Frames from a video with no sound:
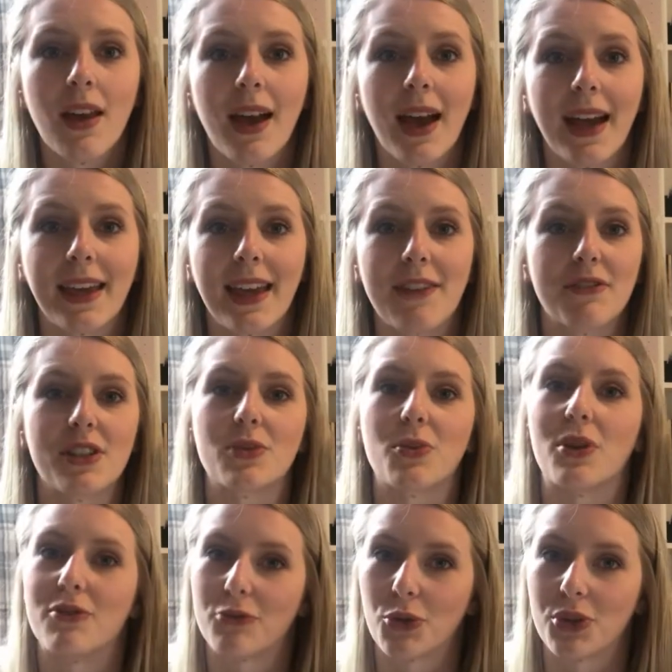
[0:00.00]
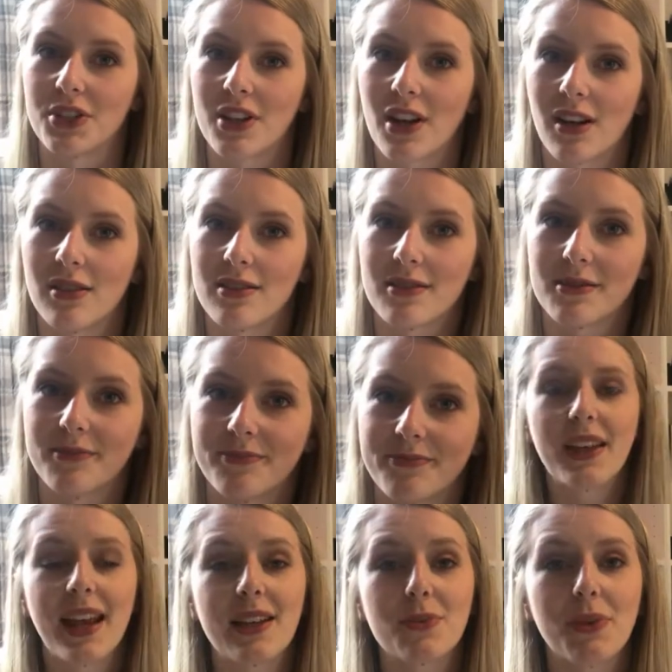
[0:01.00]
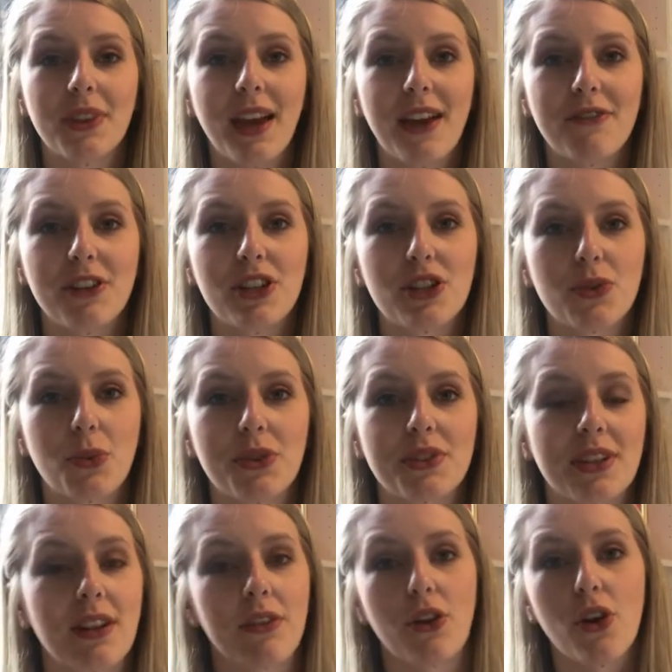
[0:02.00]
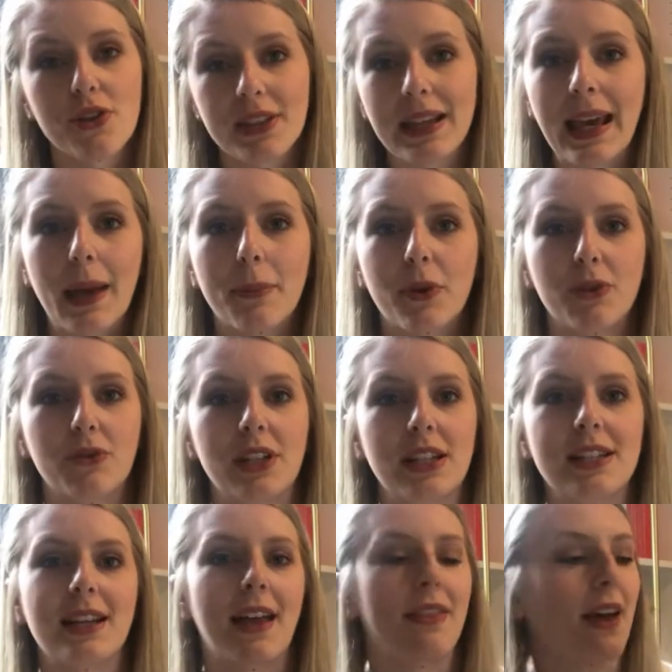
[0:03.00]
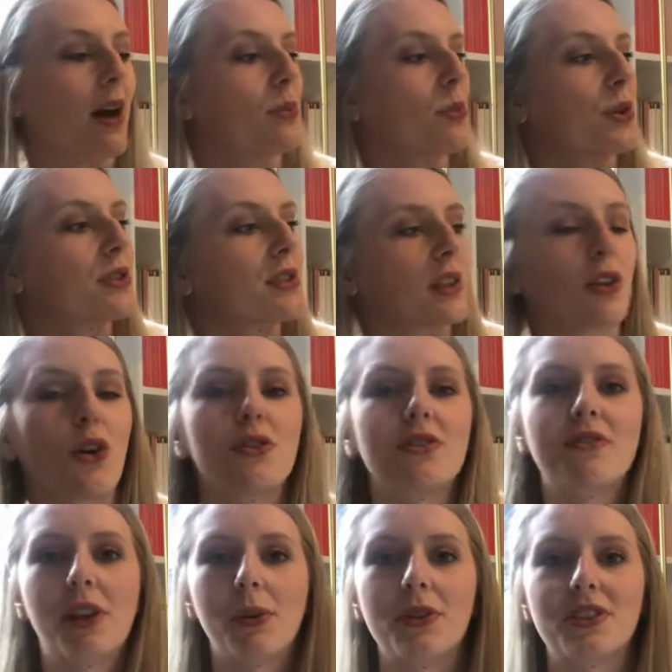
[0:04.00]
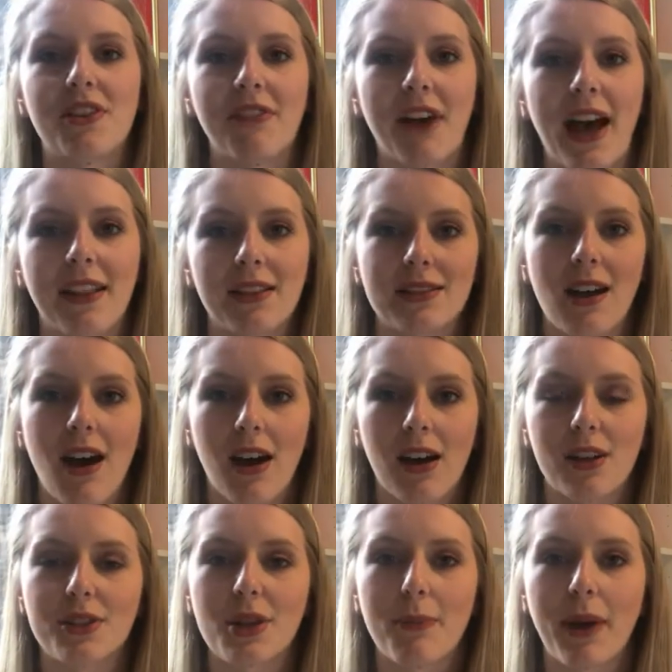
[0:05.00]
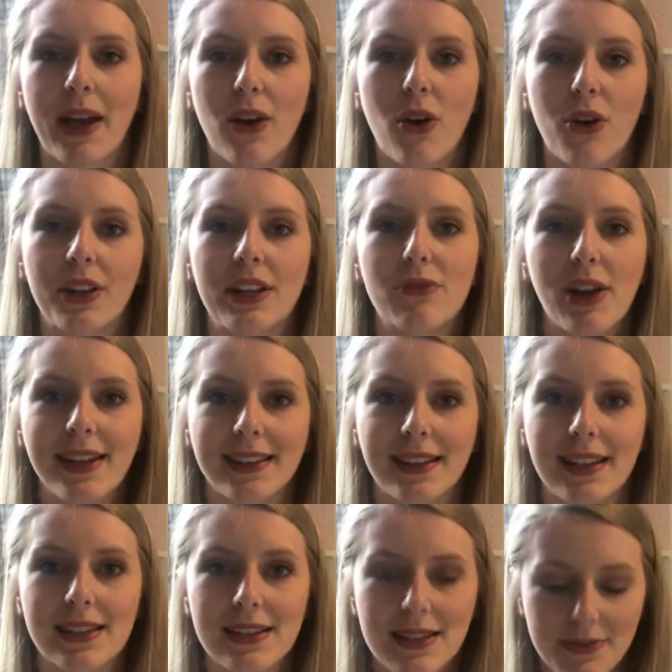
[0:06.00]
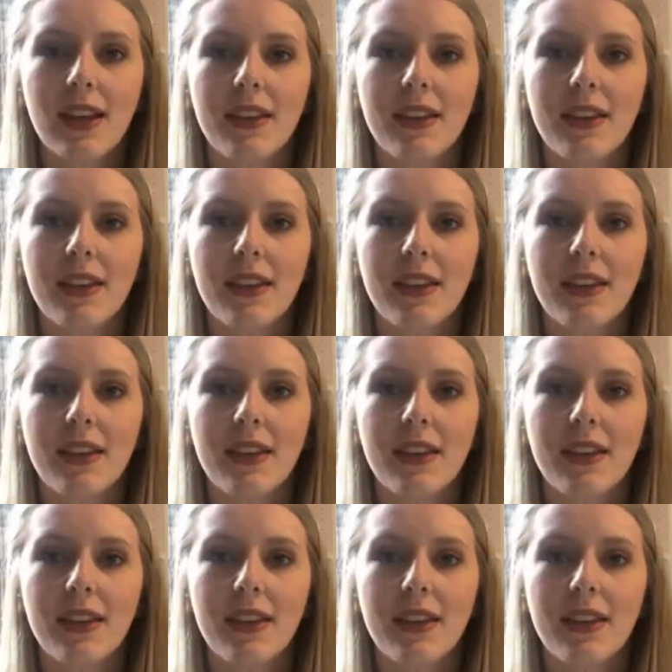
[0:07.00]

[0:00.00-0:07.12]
I gave this one 4 stars. The next one that I finished was another Aussie April read, and that was The Lost Flowers of Alice Hart by Holly Ringland.